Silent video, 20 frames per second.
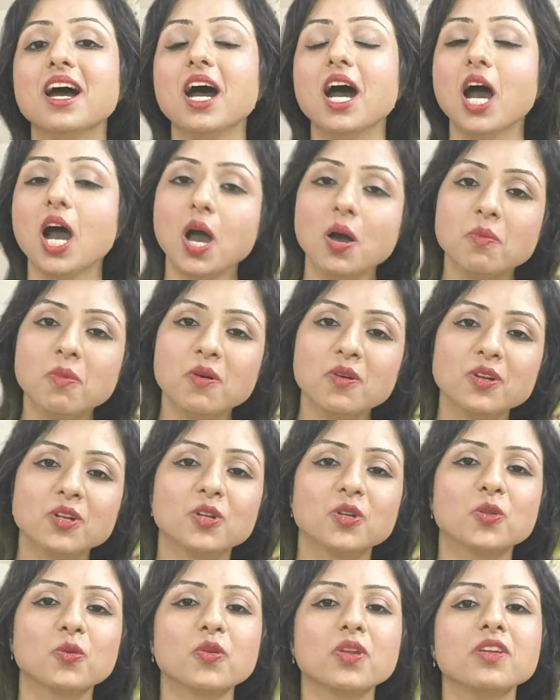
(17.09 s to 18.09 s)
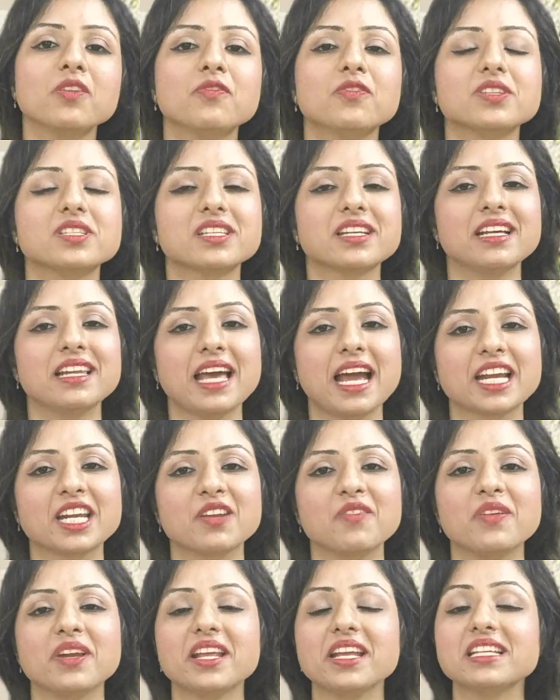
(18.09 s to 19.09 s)
How about doing physical
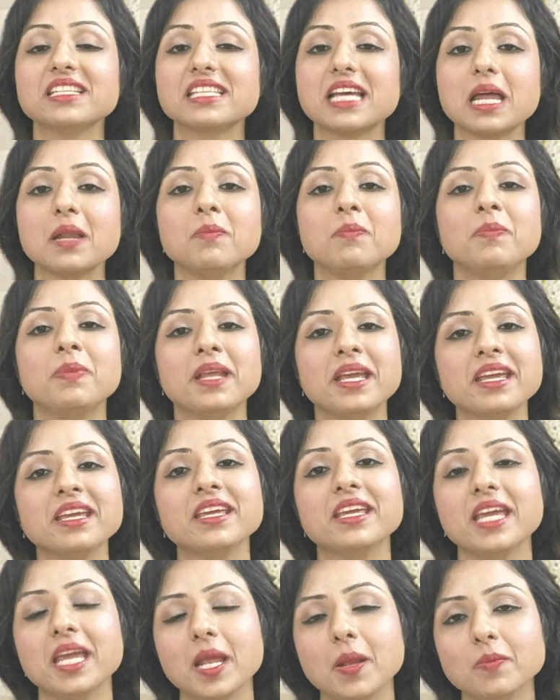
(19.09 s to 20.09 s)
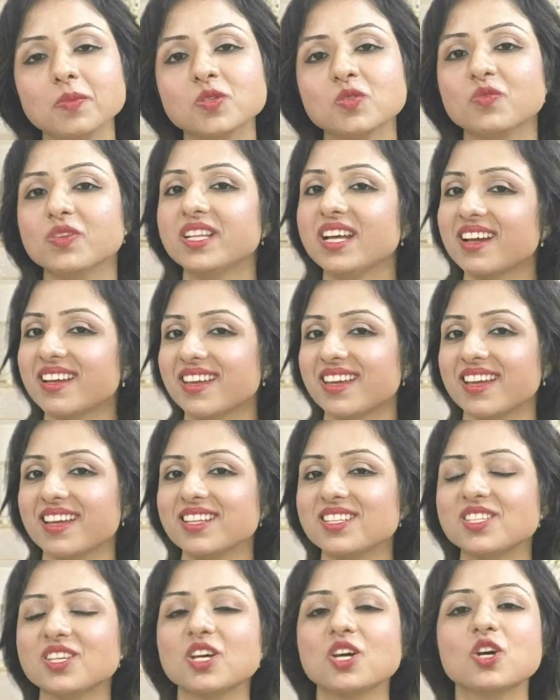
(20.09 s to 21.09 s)
activities and playing games with our
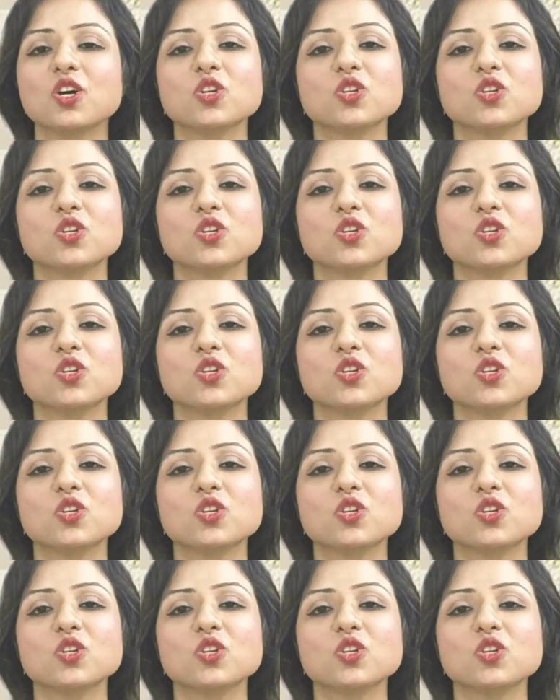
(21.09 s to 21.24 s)
kids